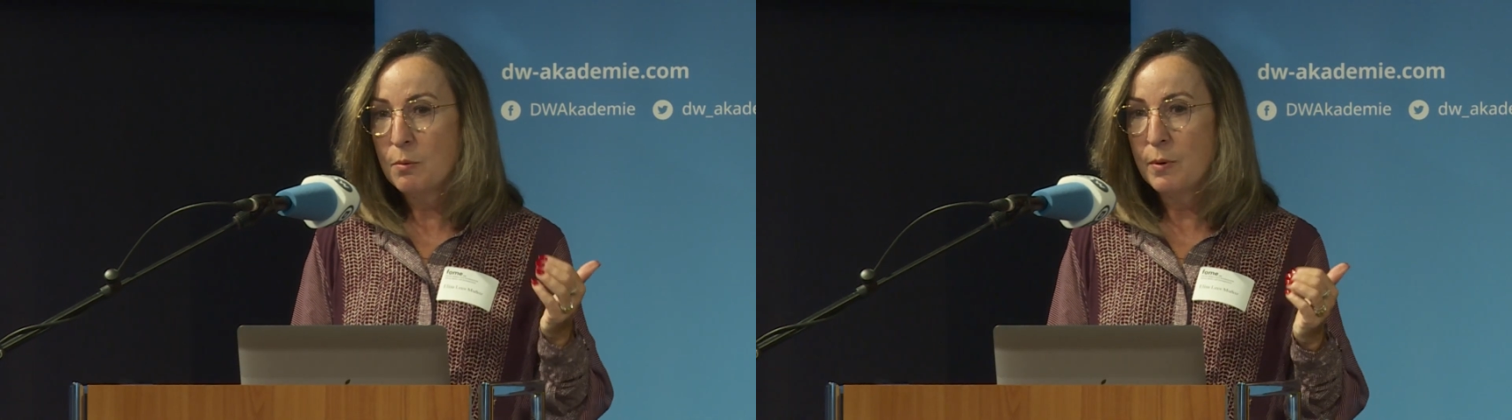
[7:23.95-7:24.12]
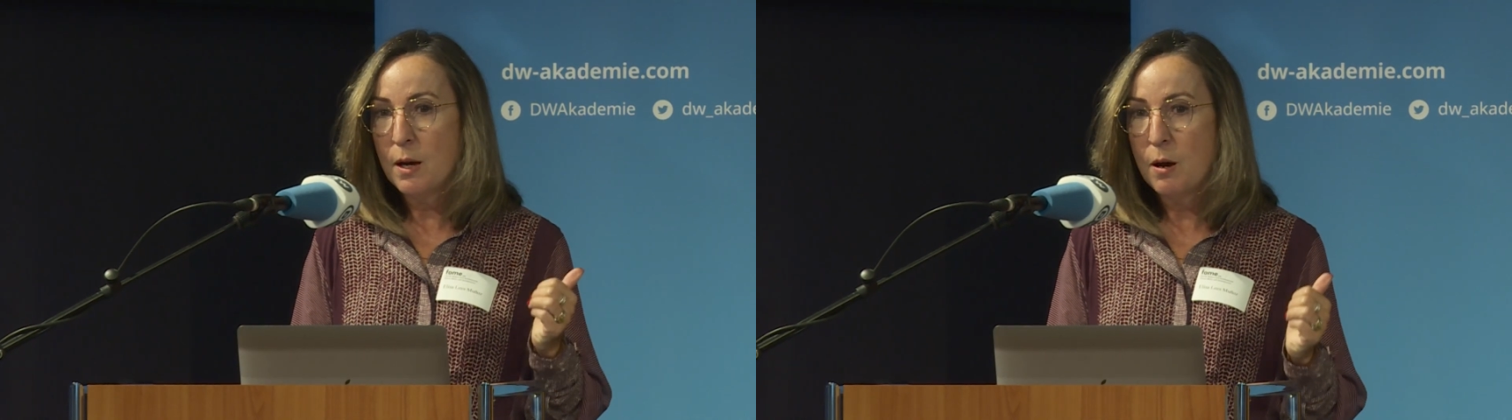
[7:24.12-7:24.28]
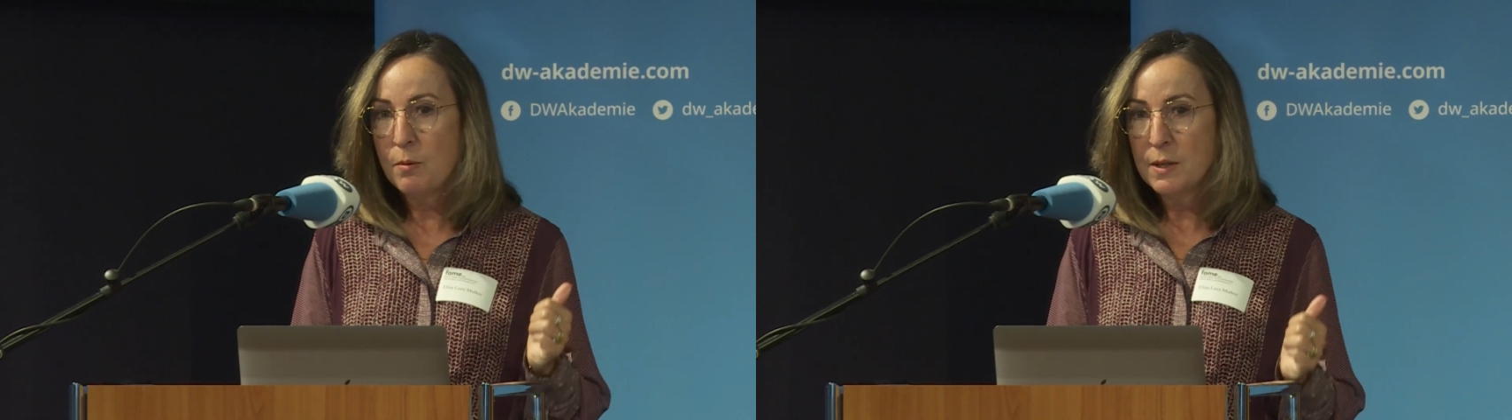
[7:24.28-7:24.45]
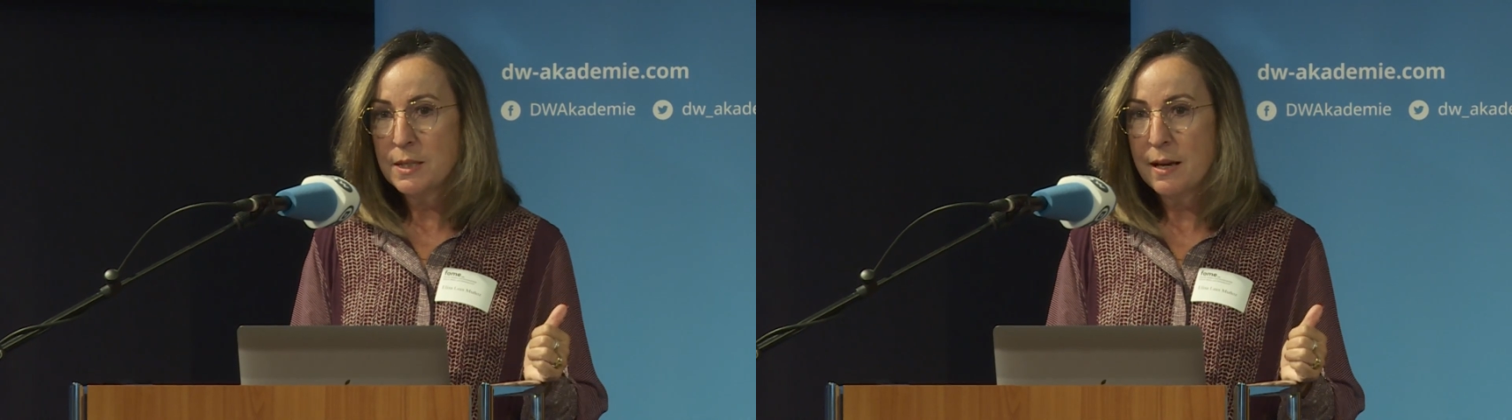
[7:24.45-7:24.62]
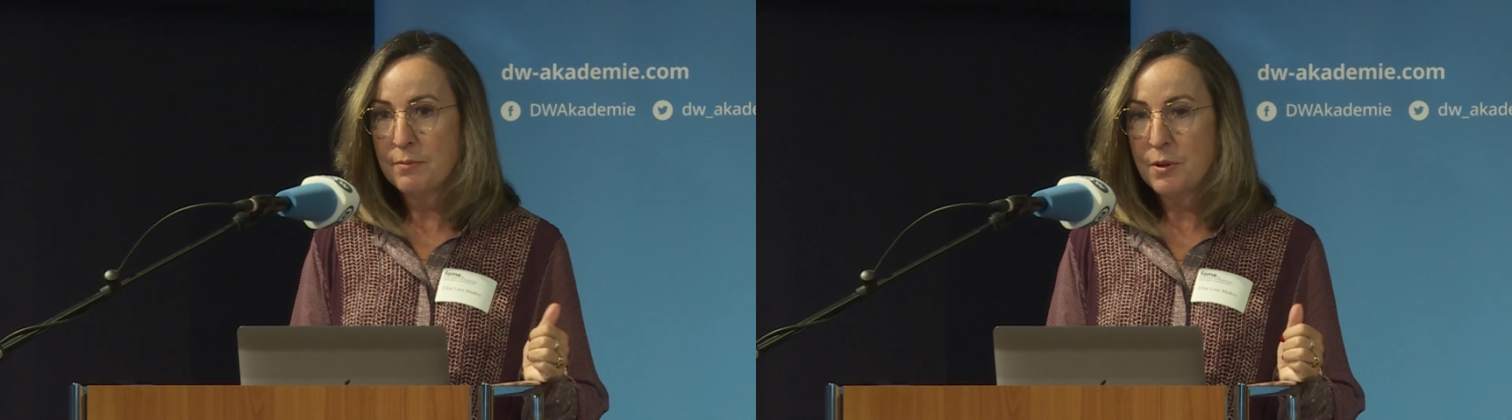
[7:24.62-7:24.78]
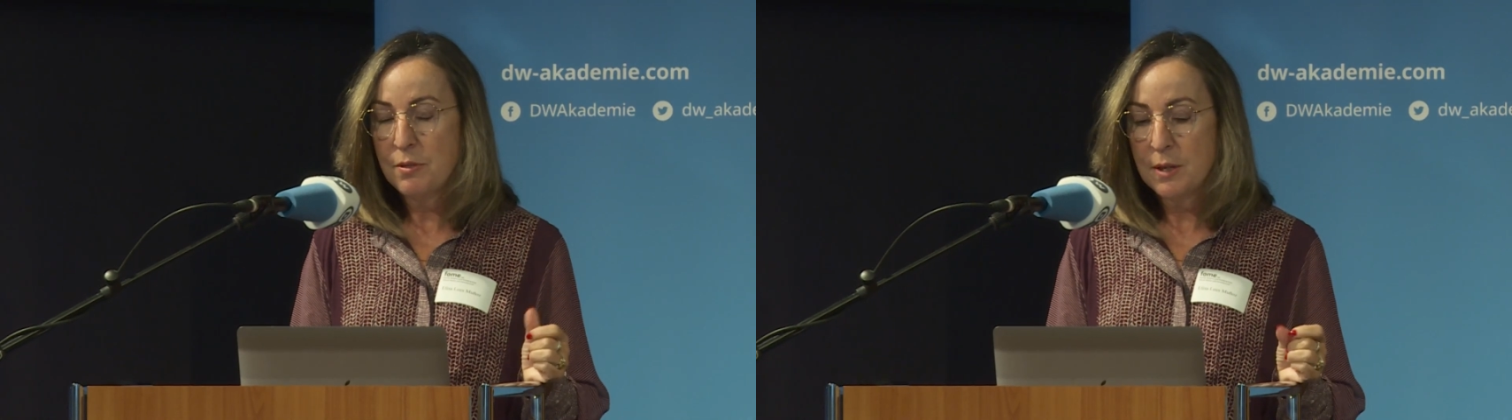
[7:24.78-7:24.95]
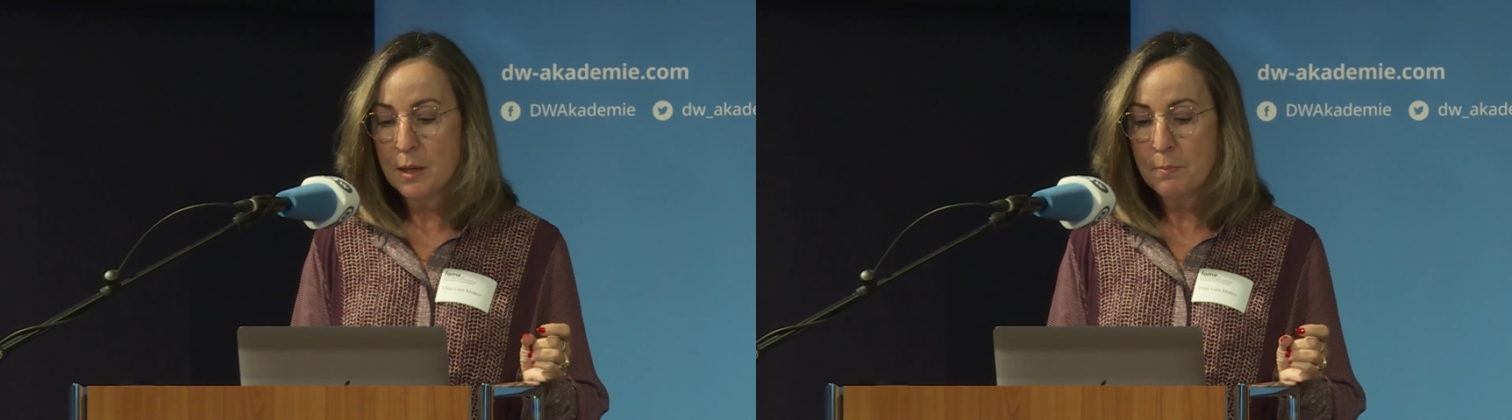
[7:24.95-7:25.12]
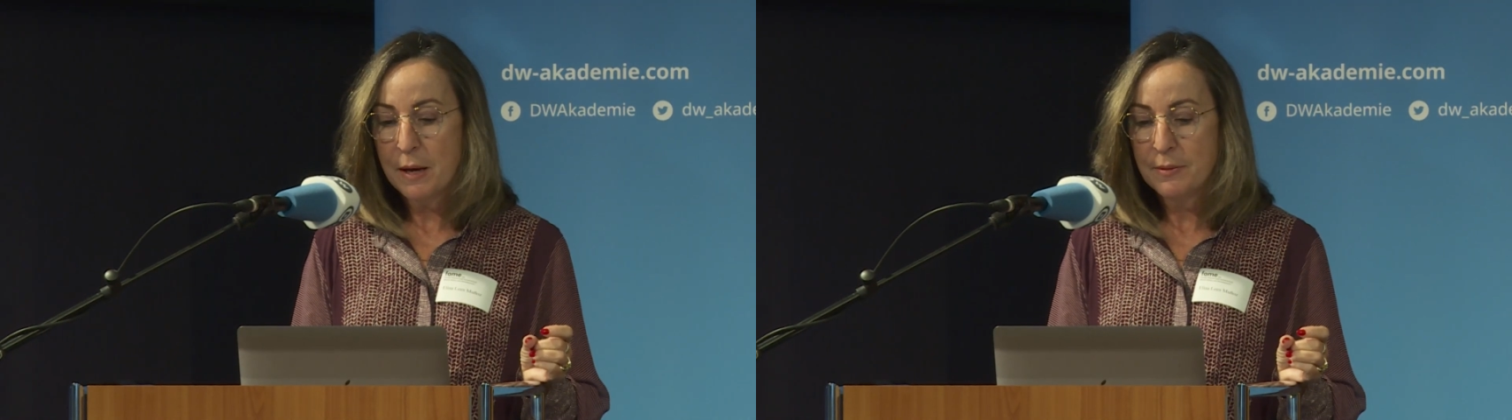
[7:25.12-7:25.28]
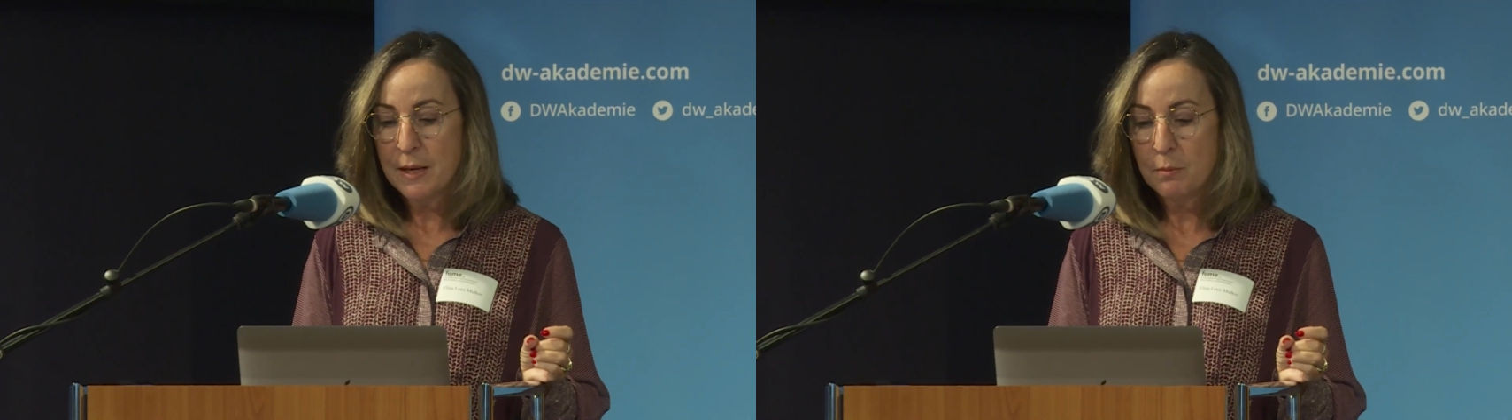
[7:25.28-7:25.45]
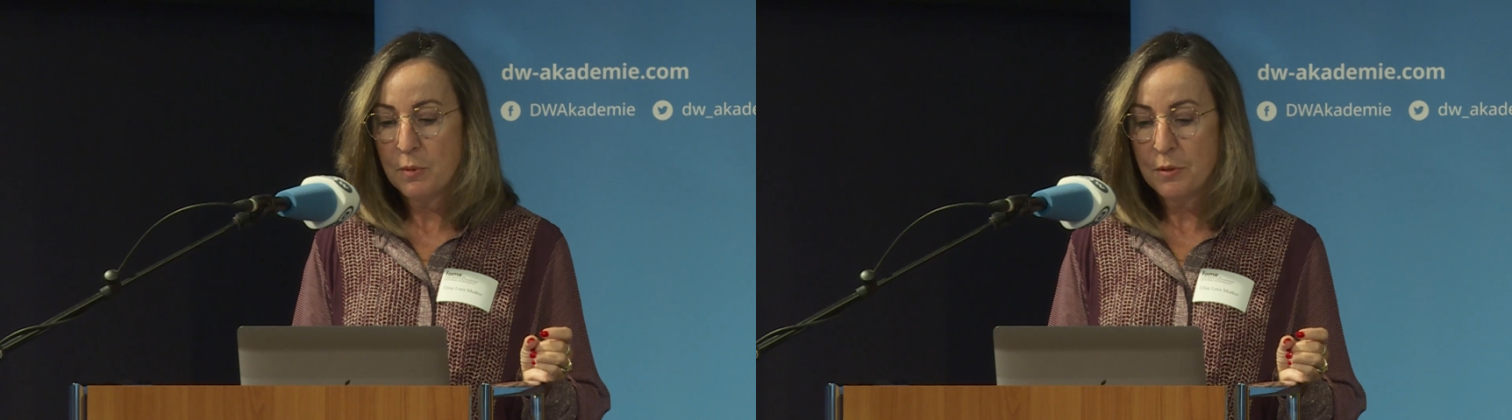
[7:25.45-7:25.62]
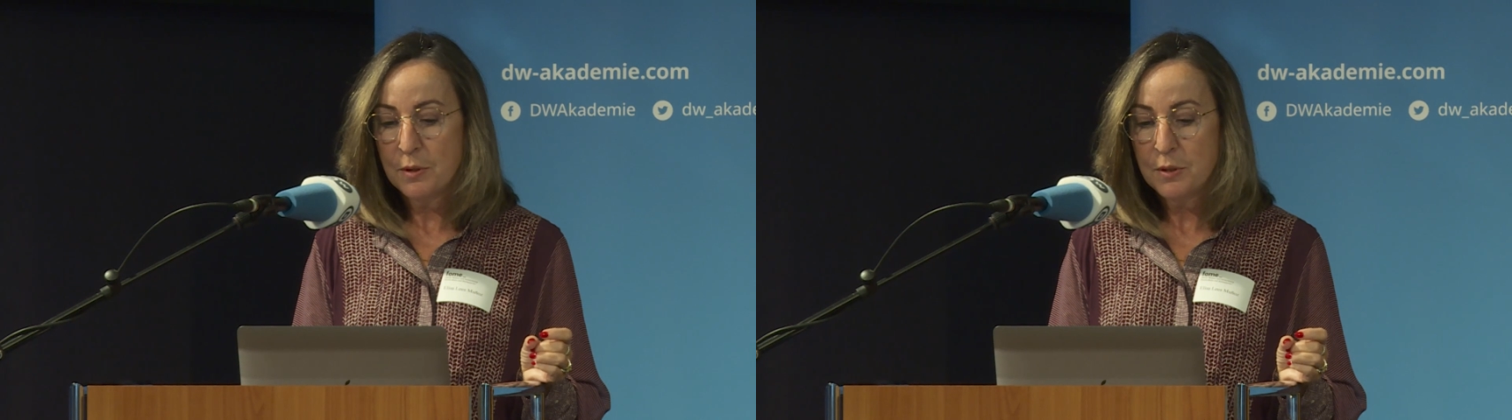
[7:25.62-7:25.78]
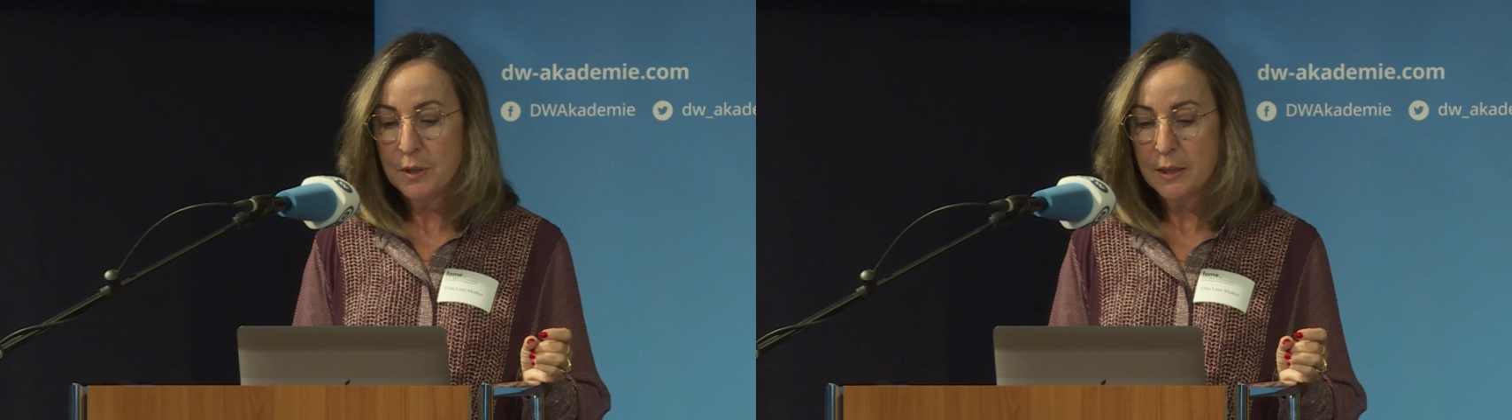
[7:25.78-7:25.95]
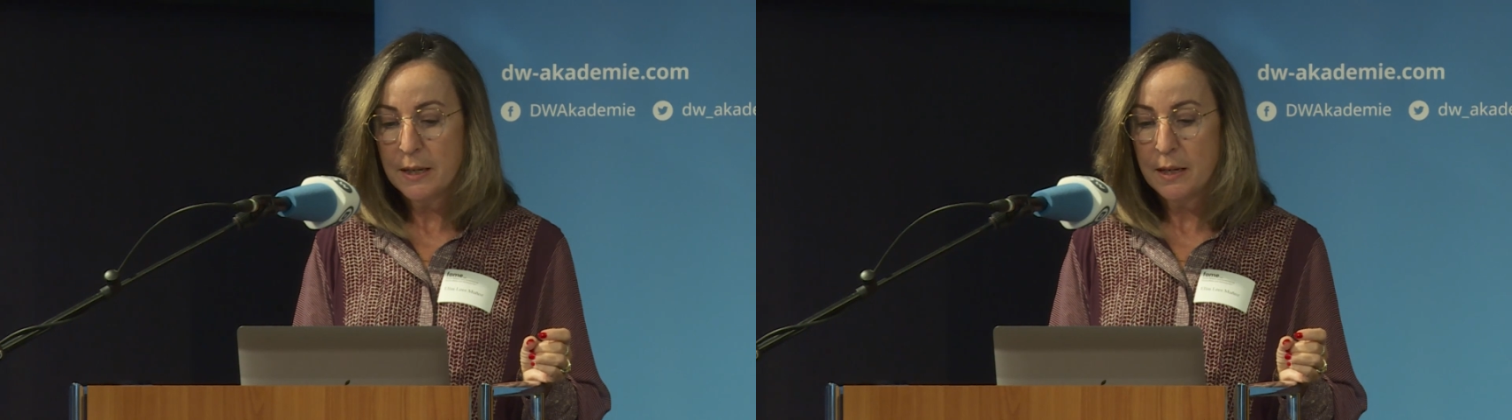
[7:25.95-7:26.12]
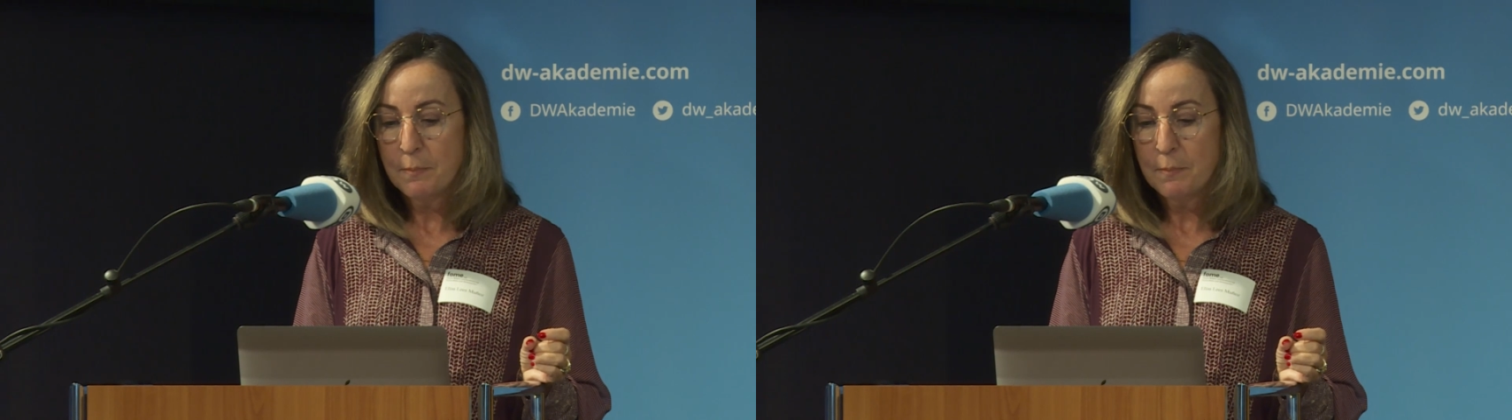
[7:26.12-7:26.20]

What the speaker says: we always have to think about that when they're thinking